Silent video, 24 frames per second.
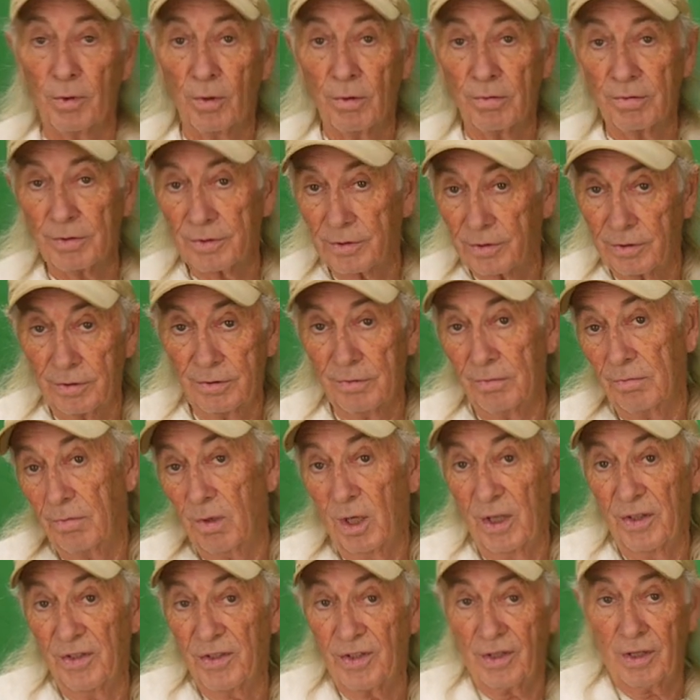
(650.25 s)
over to
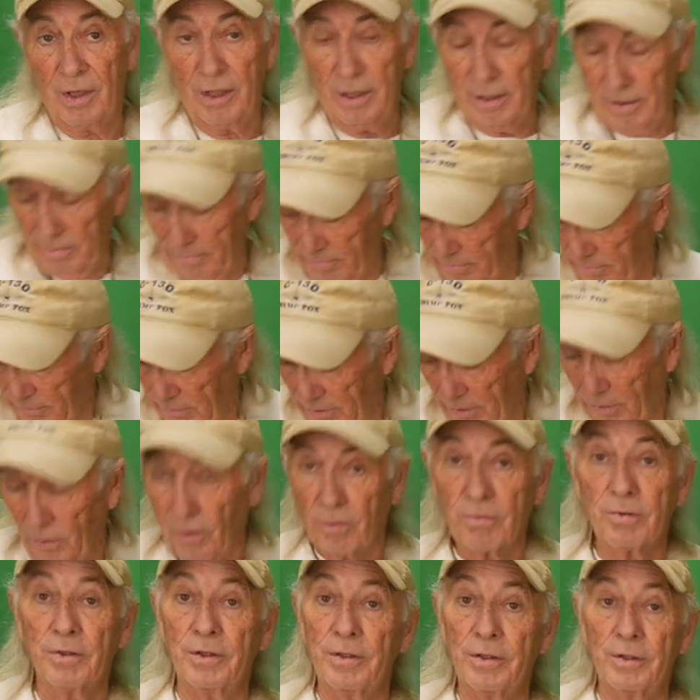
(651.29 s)
one side, get
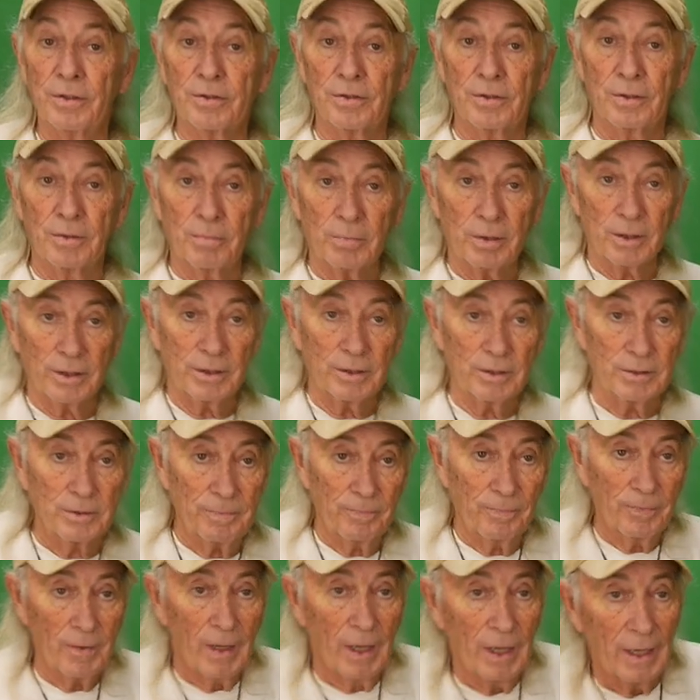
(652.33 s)
over here someplace,
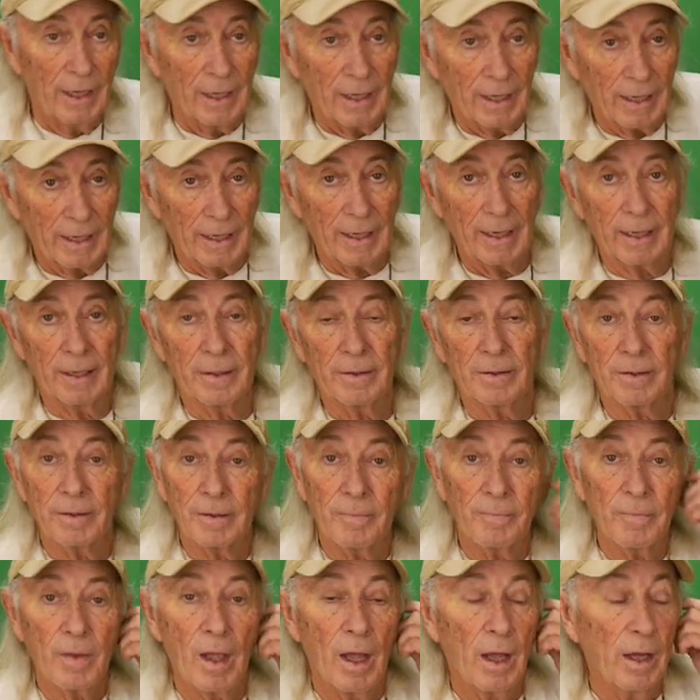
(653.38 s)
and
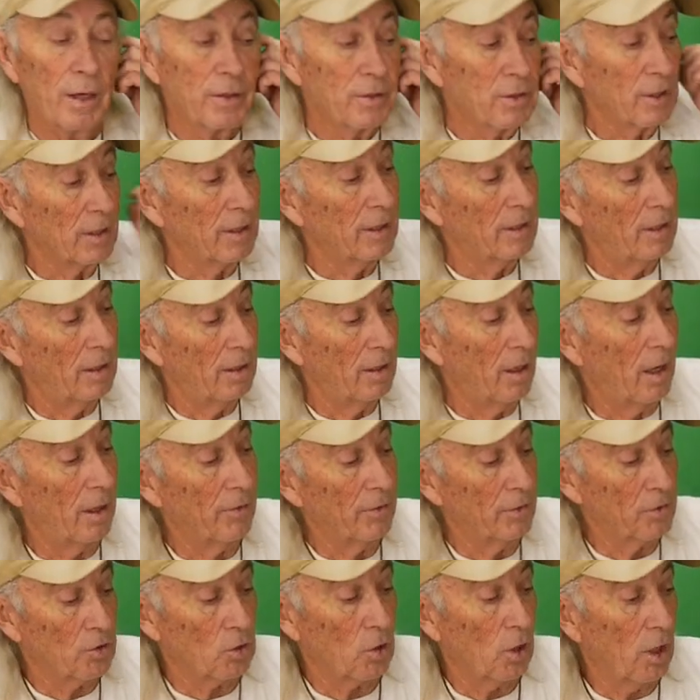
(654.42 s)
to get in
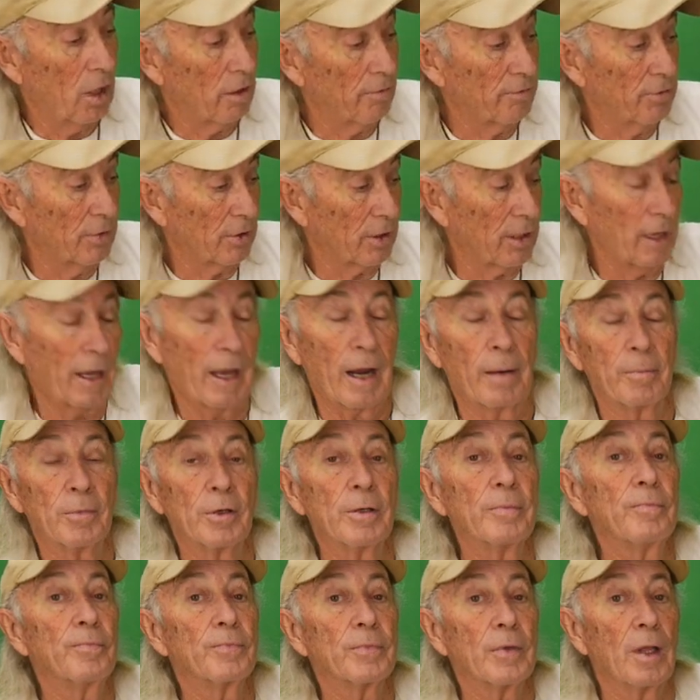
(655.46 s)
on the draw for the
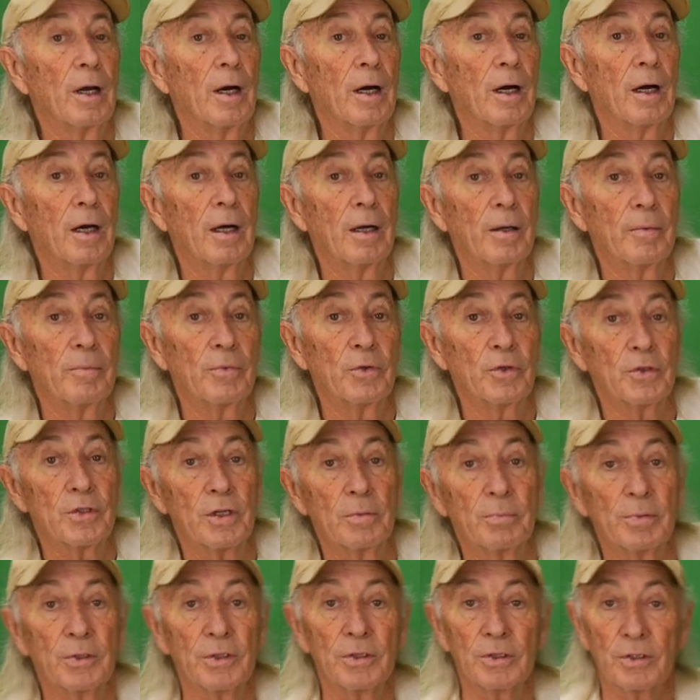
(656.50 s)
camera, uh, you
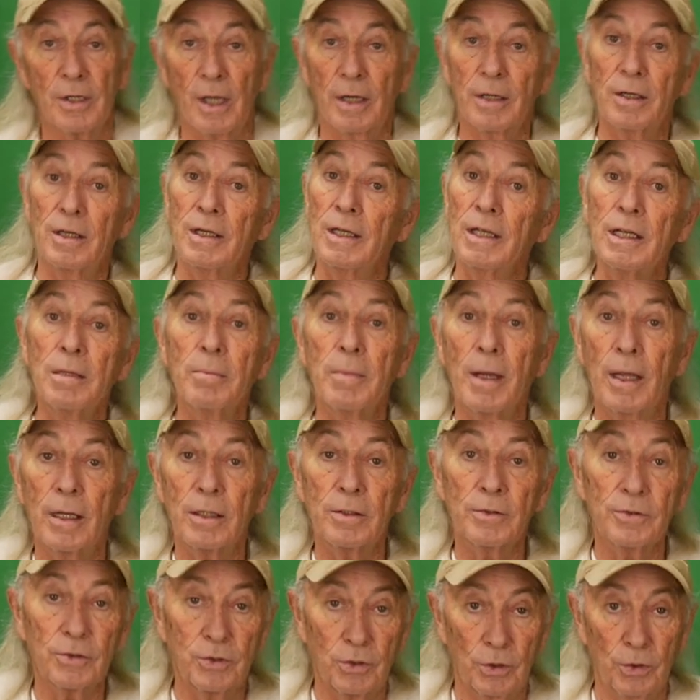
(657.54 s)
simply send an
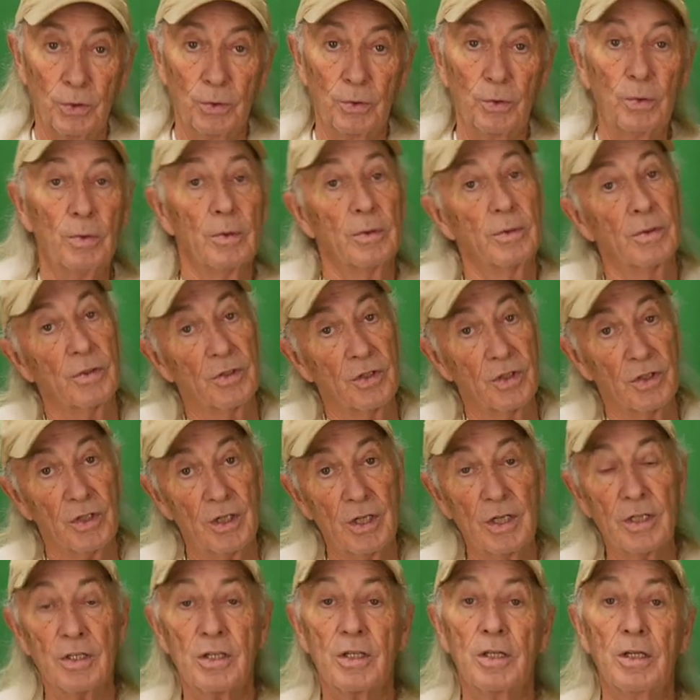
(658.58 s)
email to
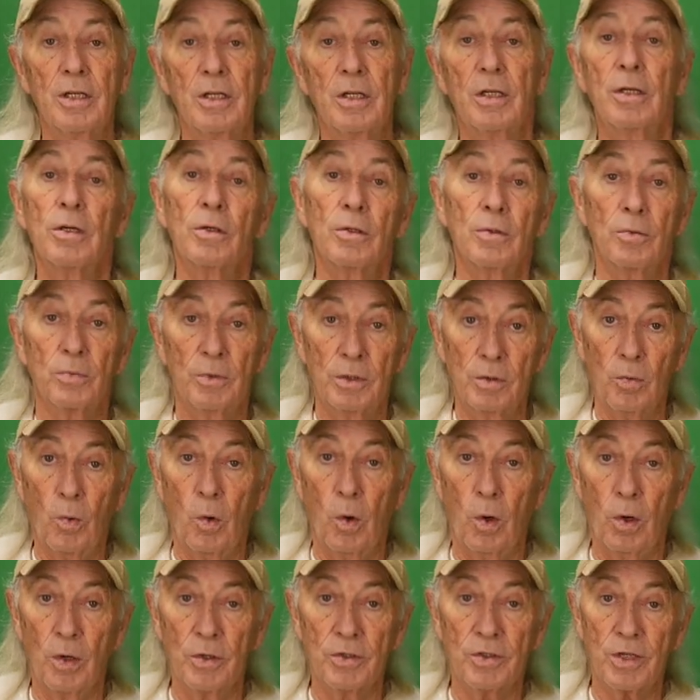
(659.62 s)

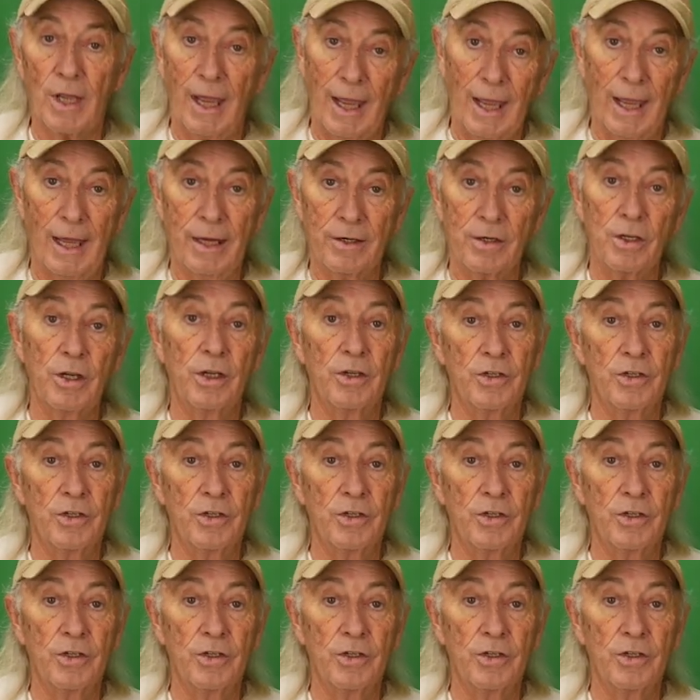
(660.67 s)
ctrewards at